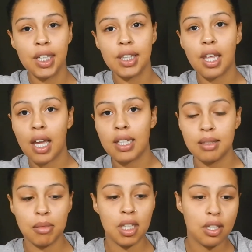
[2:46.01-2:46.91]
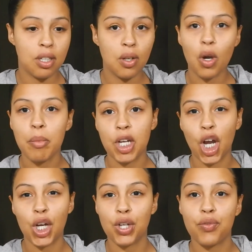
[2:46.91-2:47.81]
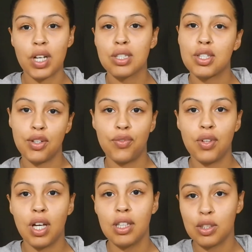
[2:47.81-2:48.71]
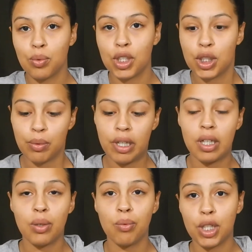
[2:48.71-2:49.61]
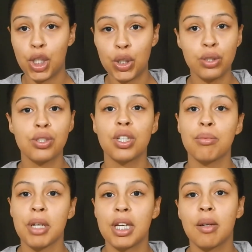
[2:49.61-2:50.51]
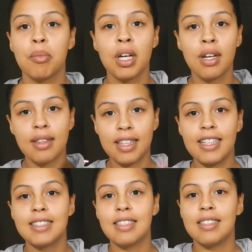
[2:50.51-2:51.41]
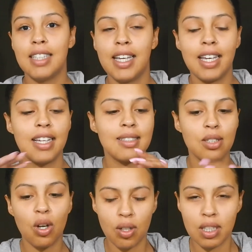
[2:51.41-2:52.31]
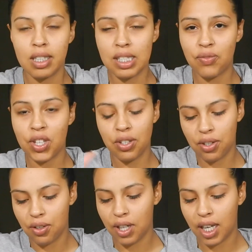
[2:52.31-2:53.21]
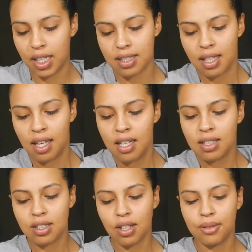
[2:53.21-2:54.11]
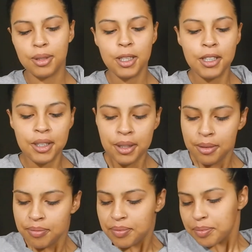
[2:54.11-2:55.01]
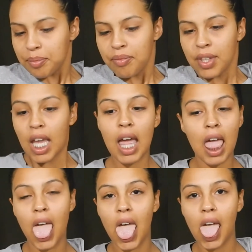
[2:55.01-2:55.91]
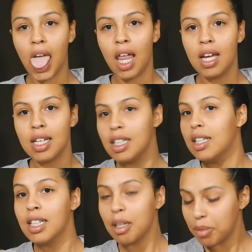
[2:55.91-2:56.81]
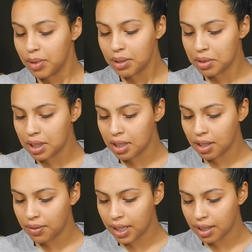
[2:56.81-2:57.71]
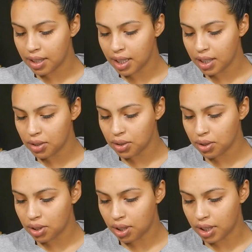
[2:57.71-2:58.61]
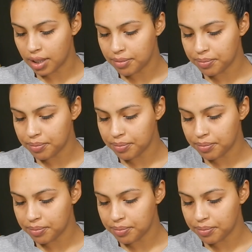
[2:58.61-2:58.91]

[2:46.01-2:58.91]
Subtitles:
They ask me, oh my god, your face is so flawless, what are you wearing, what do you do to your makeup? This is it. It's all in this video, you guys. So I'm already running out of air and I just started.